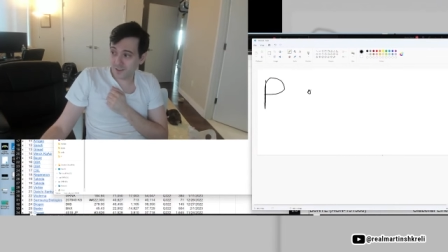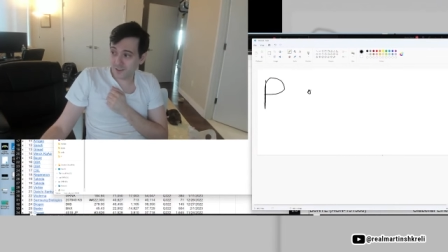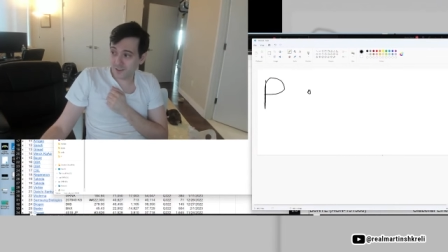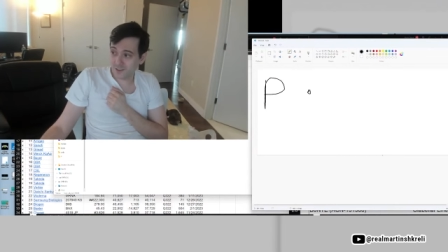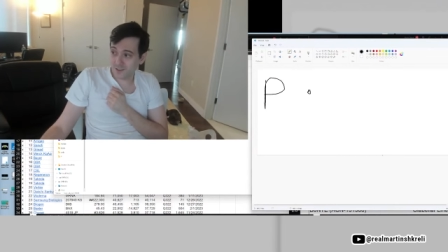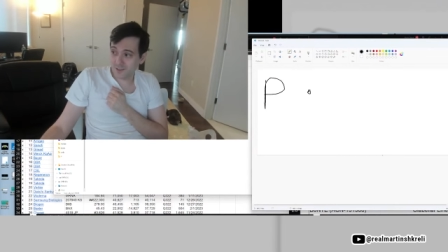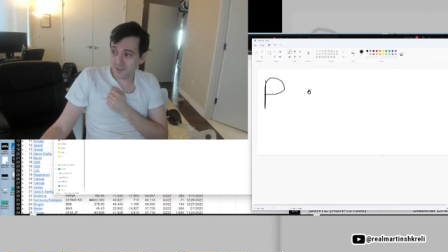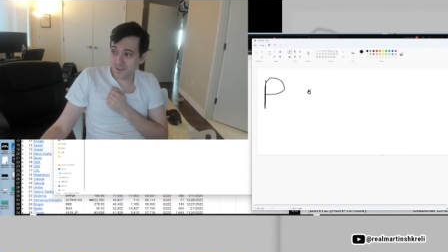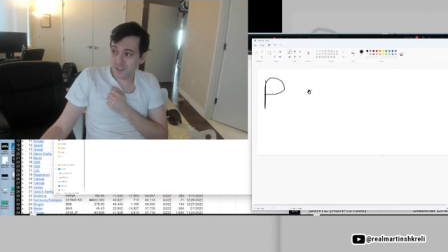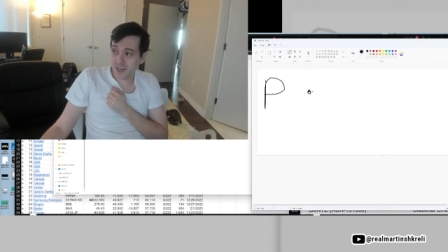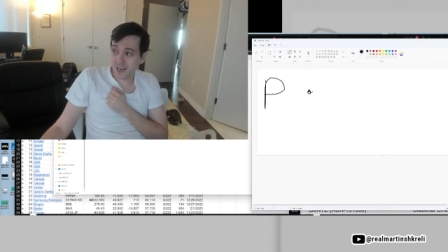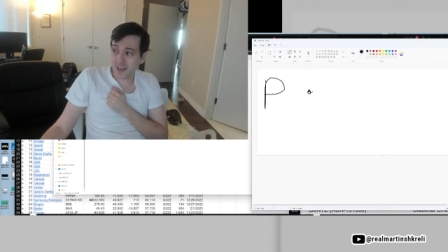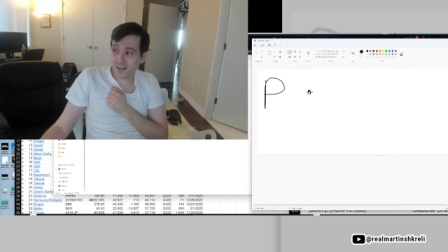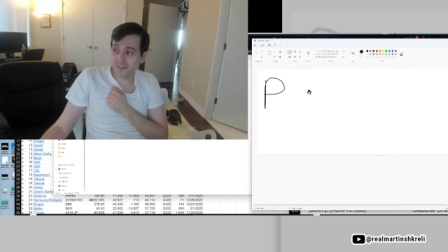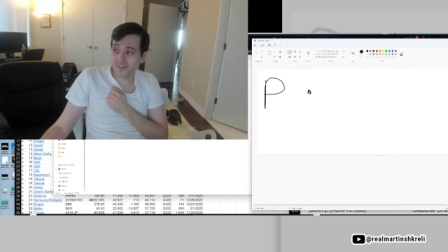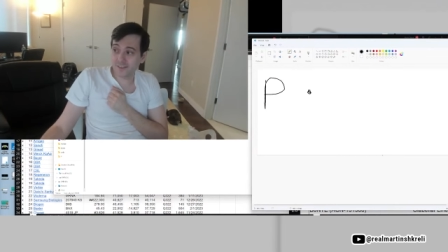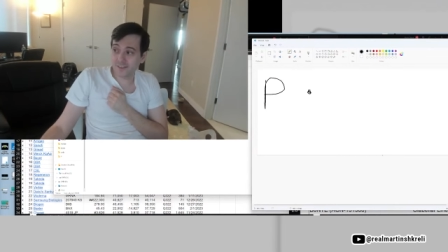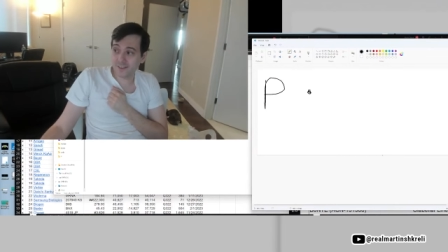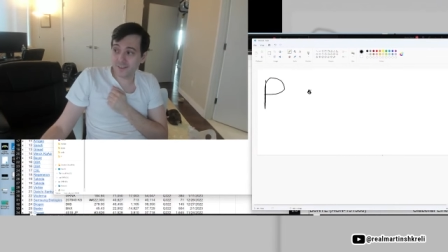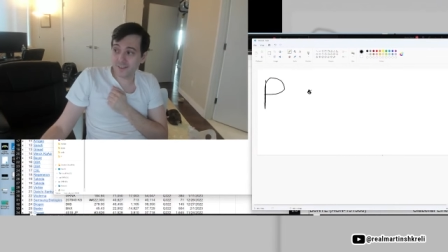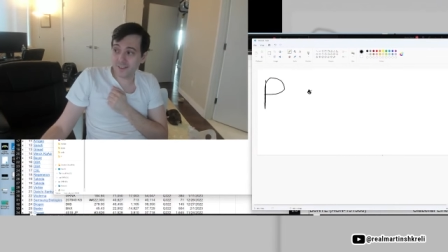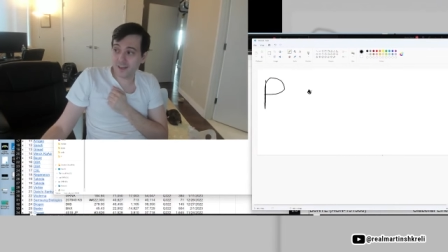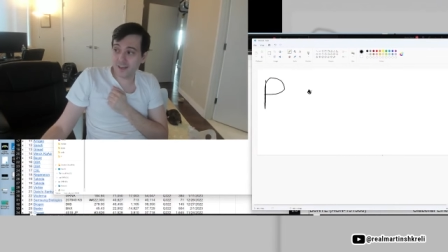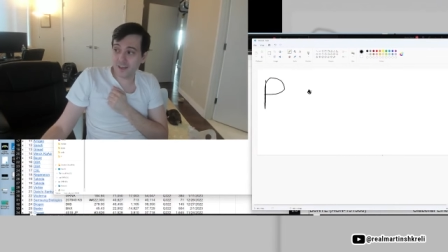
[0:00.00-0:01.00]
this dot is
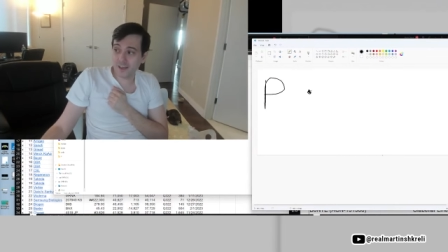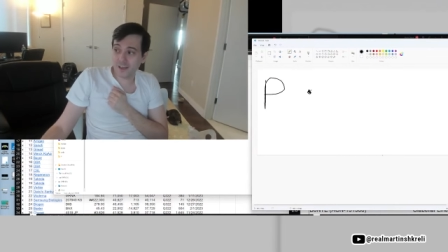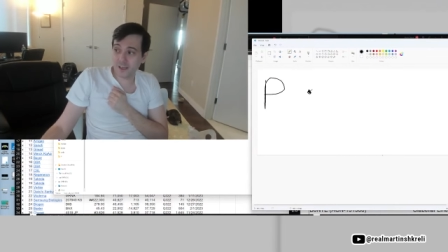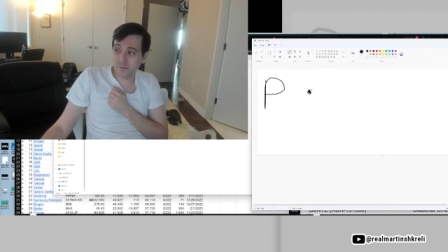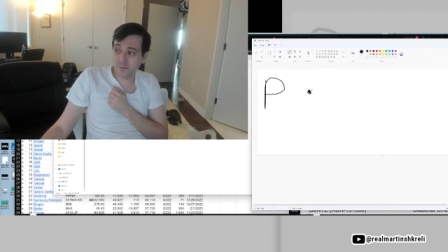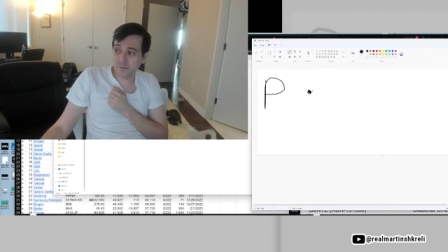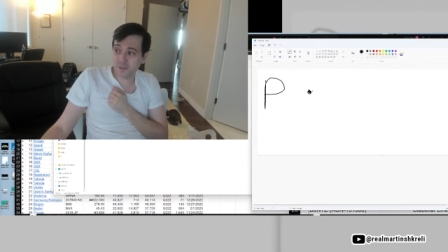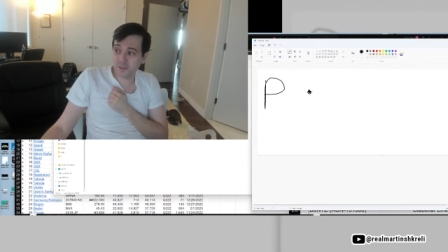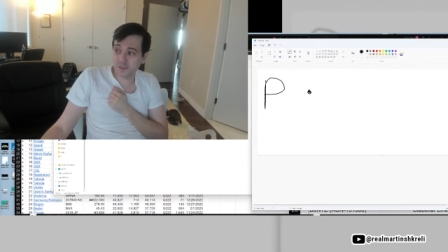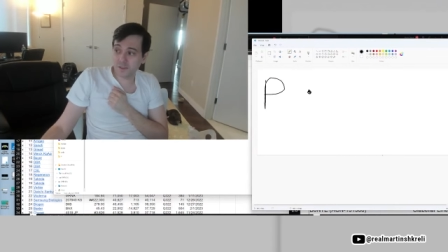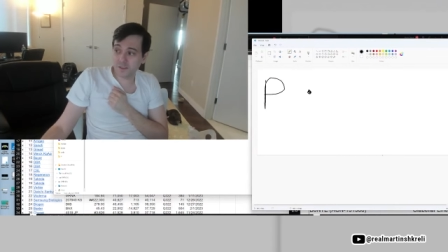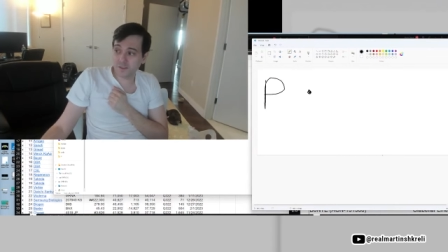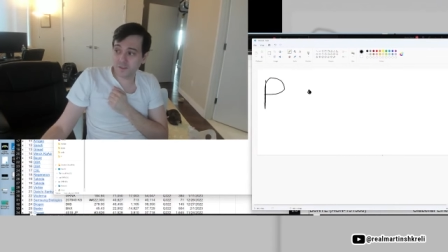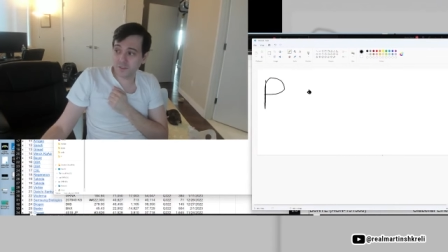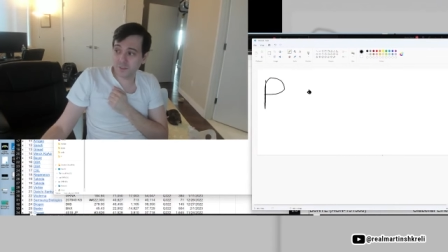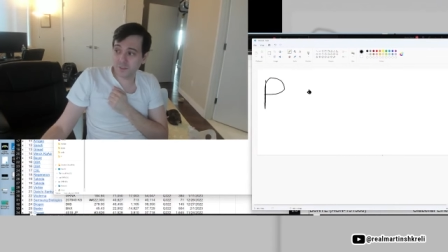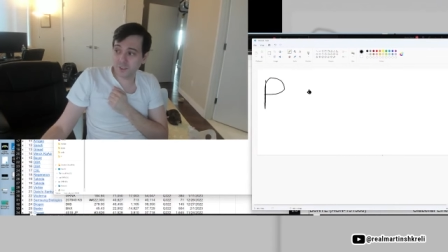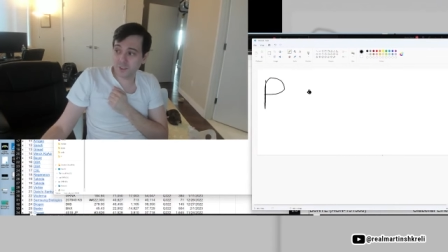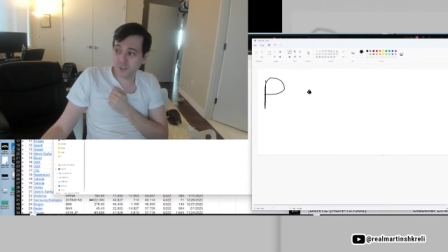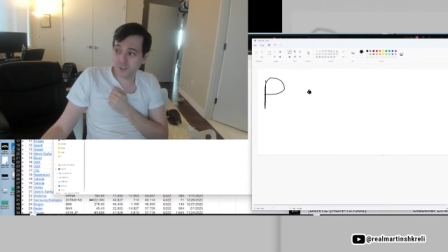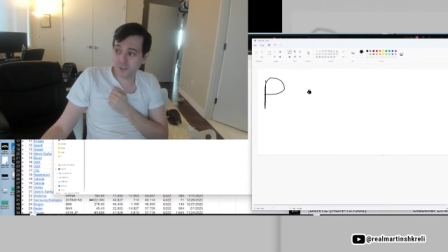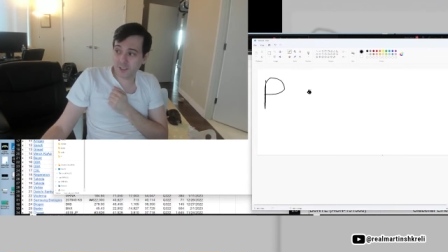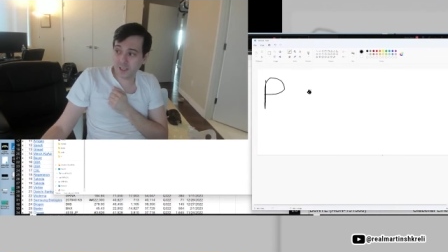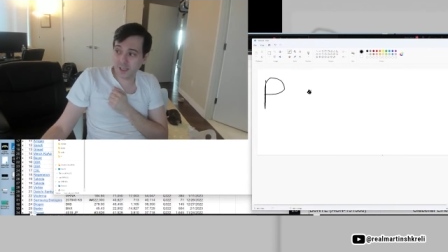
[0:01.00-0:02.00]
a times. They also
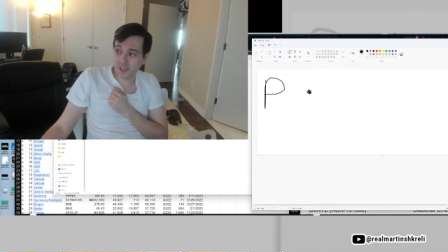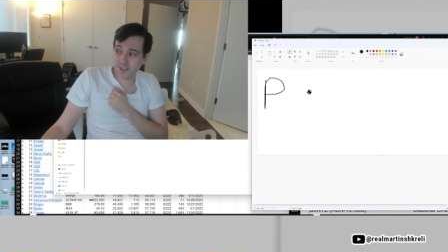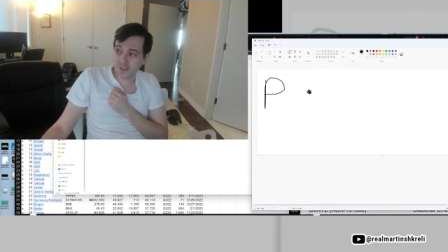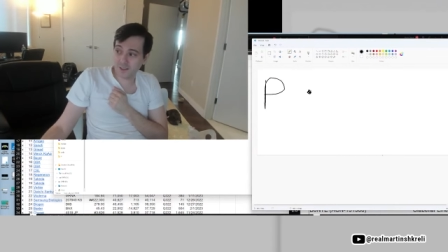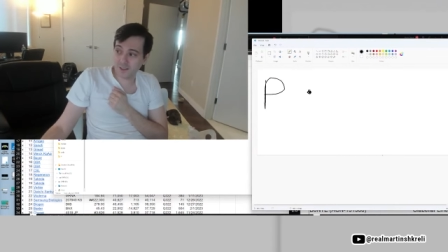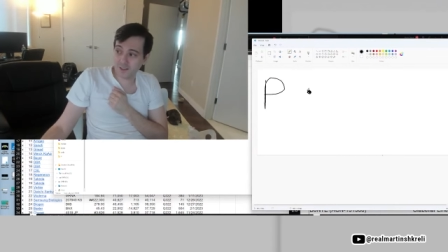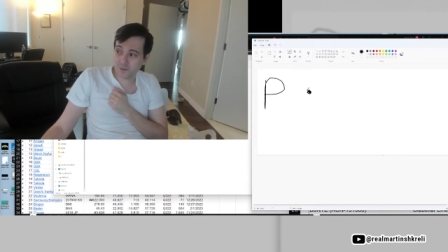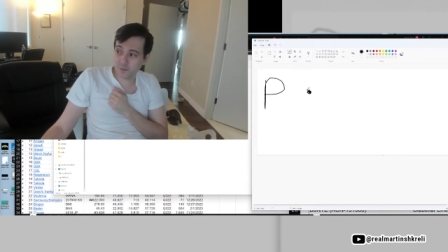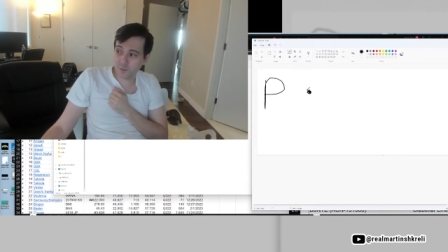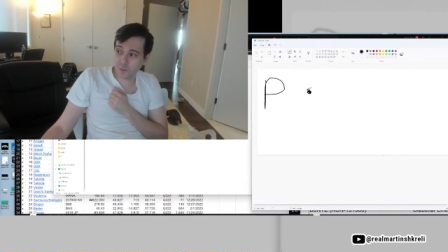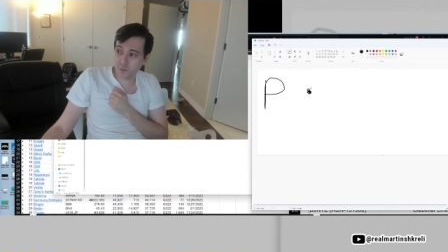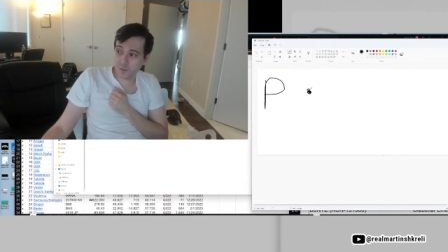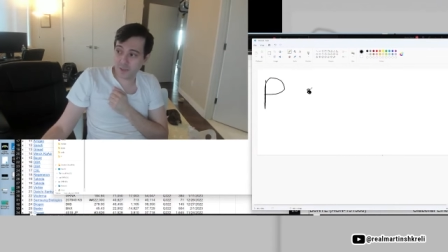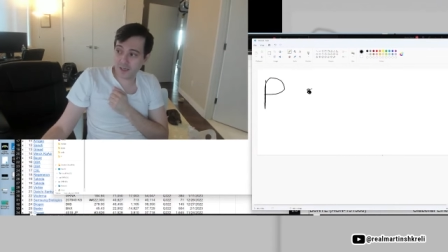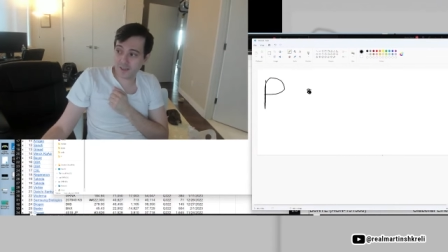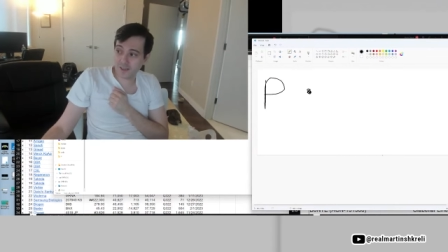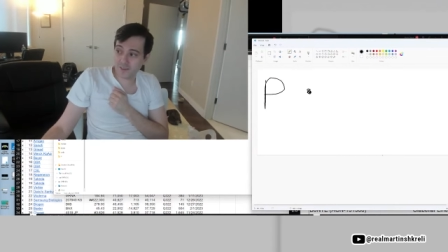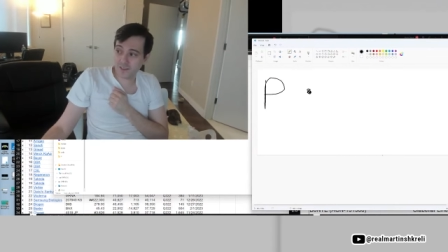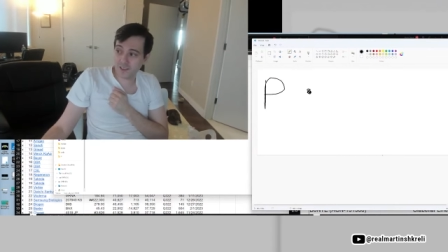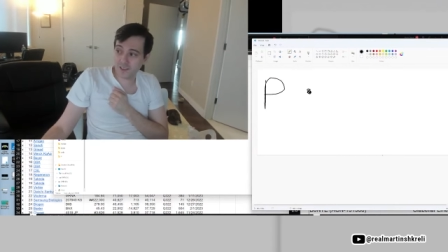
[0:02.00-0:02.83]
teach that. That's been passed